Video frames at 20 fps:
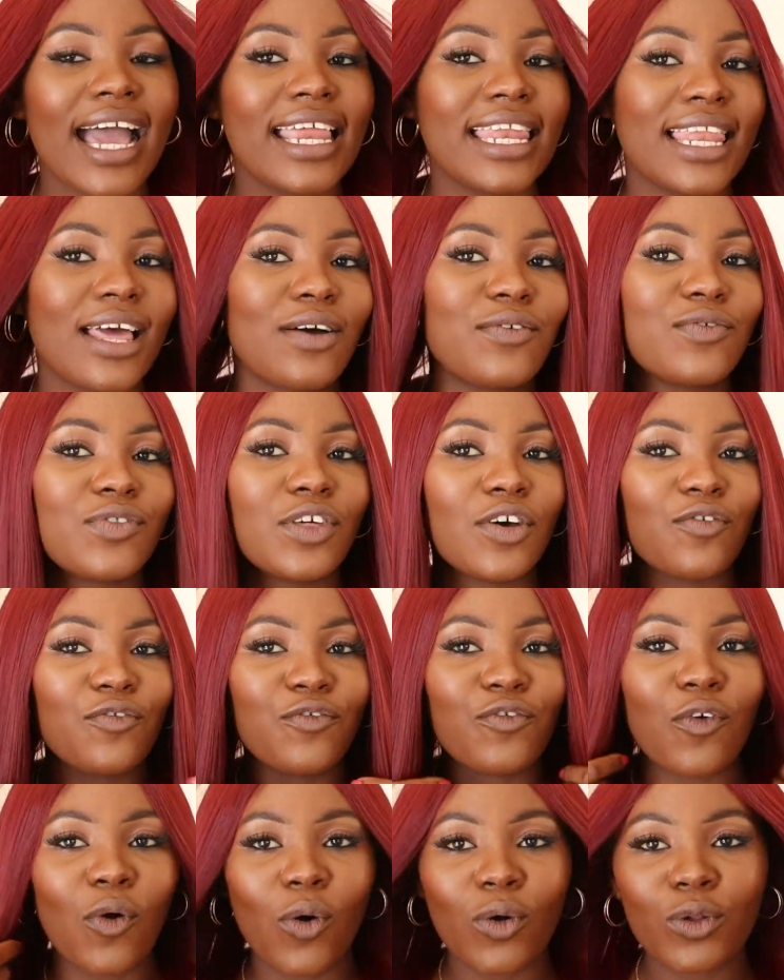I love the
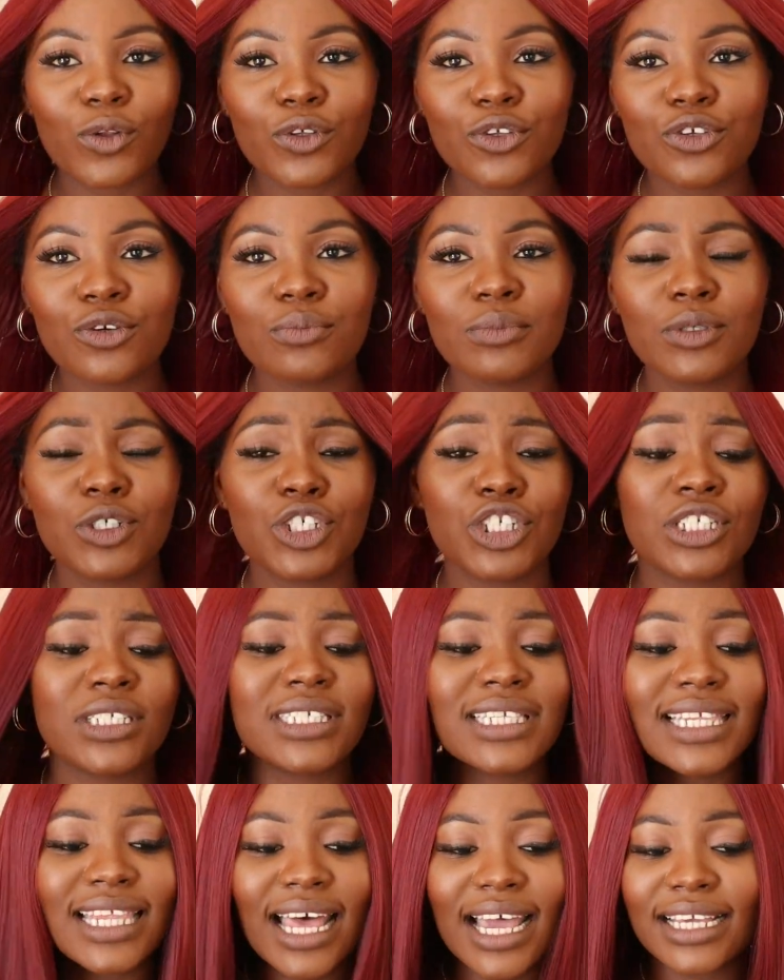volume.
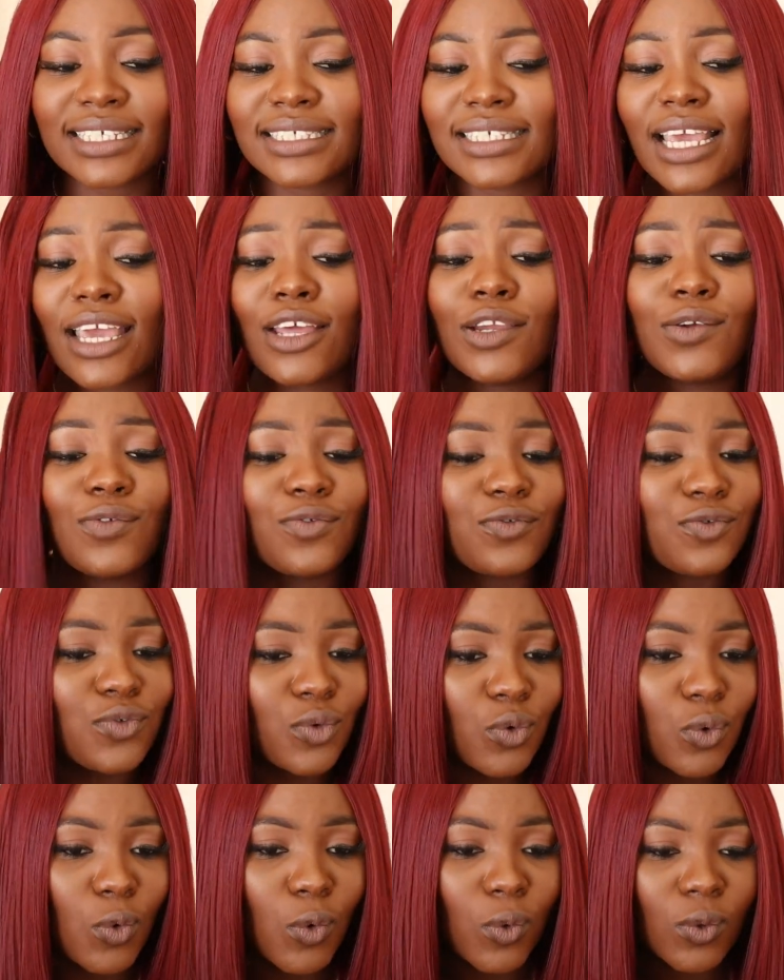She's nice and
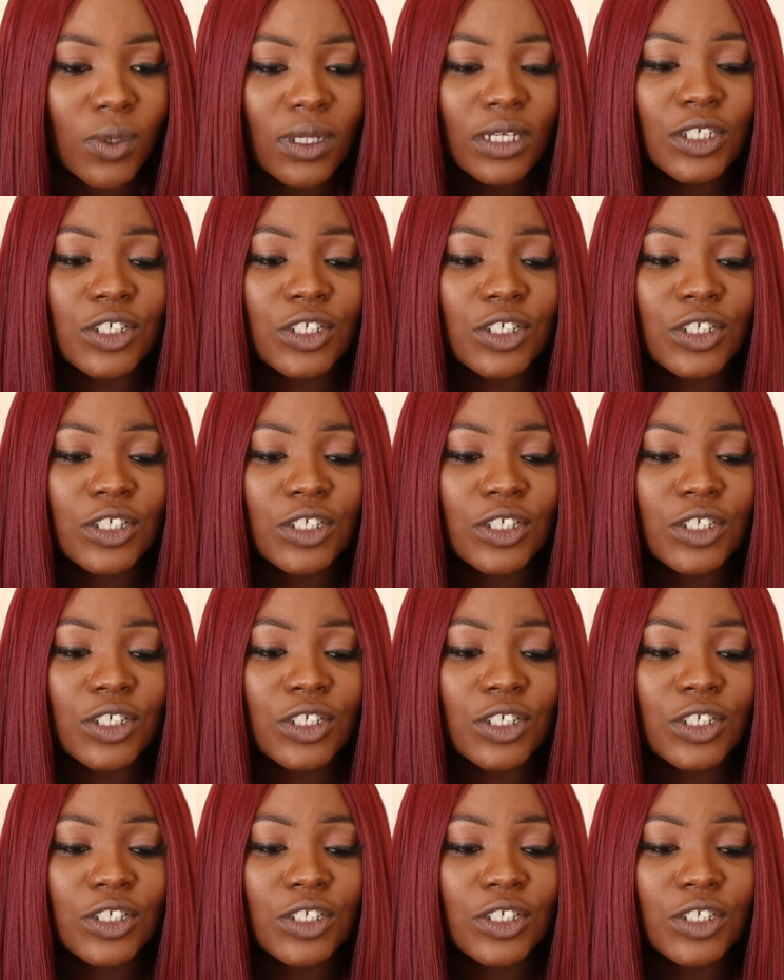full.